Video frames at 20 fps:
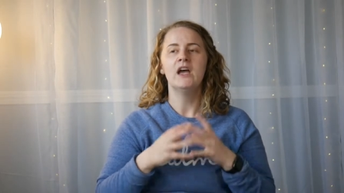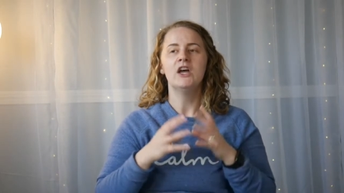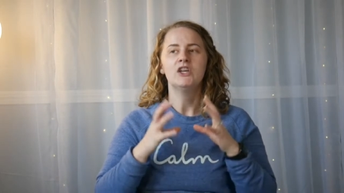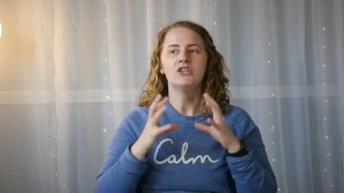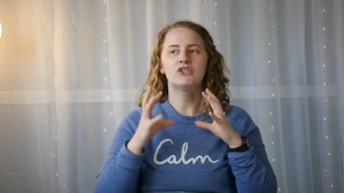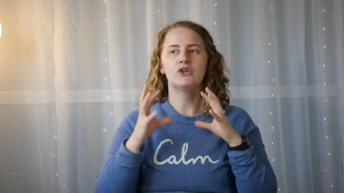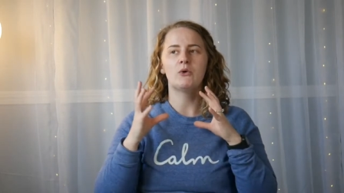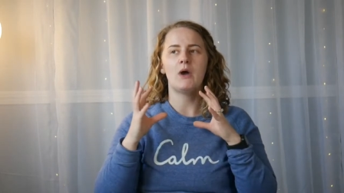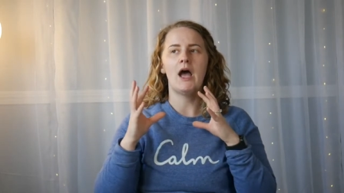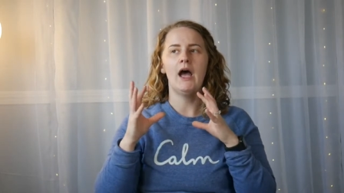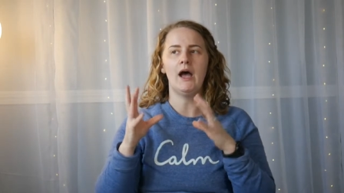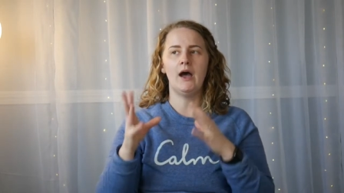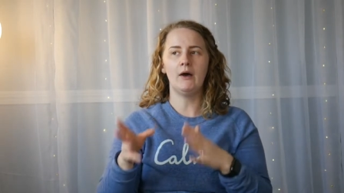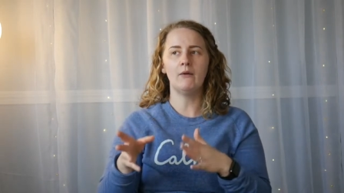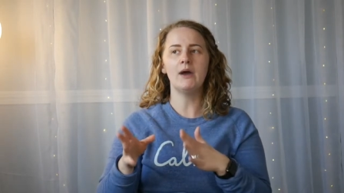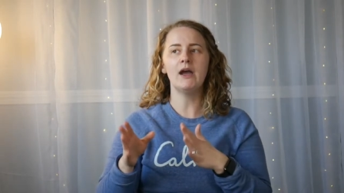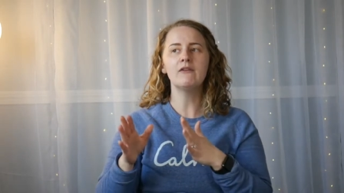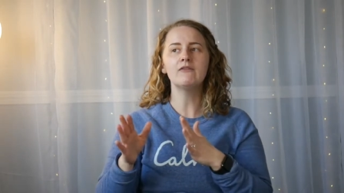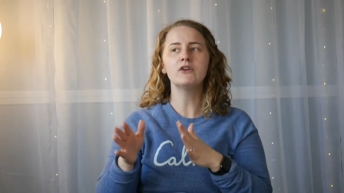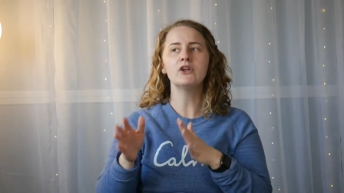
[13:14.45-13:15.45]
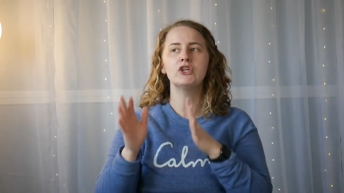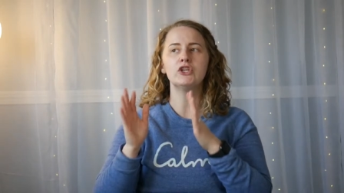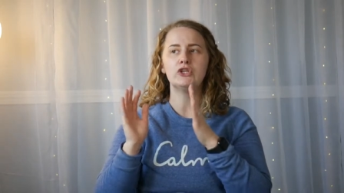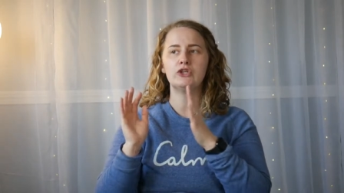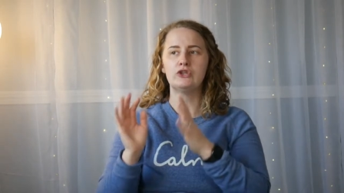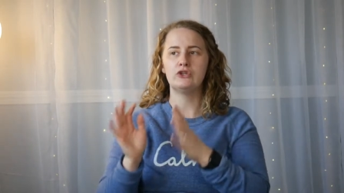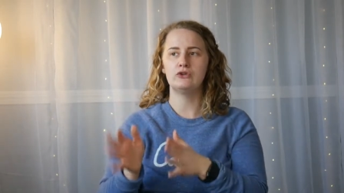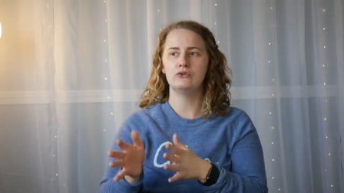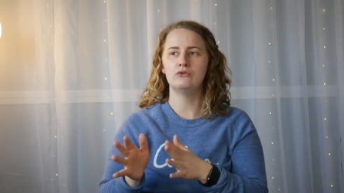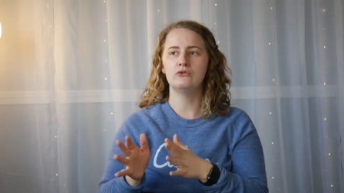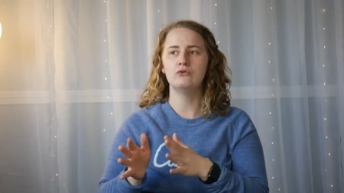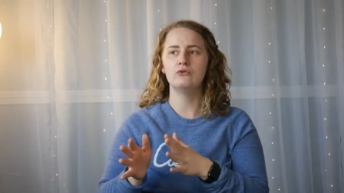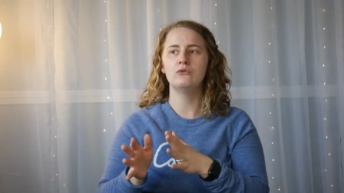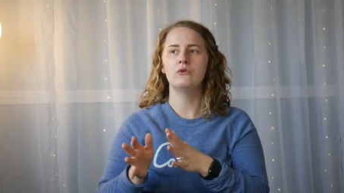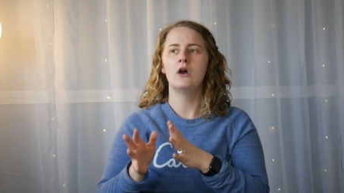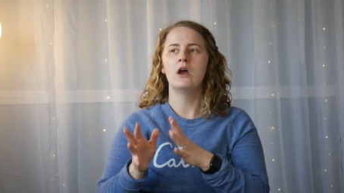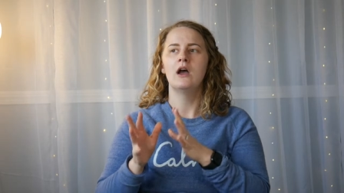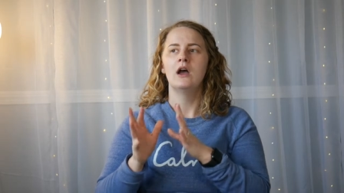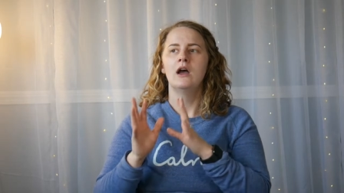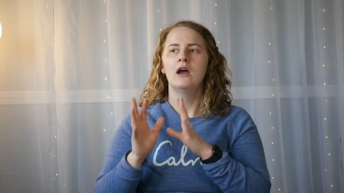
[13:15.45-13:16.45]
So however you